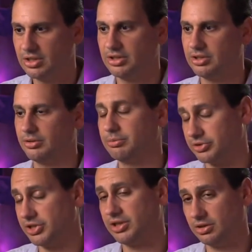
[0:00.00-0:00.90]
in
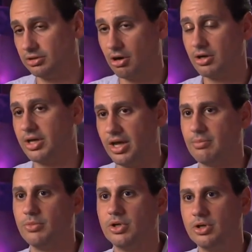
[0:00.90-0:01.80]
particular our
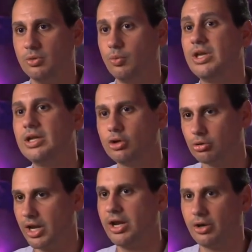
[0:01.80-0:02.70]
game, we
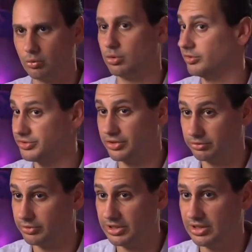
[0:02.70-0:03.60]
create our worlds in
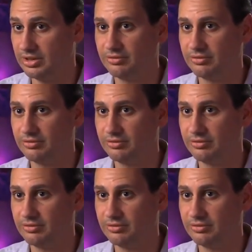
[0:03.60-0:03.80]
3D.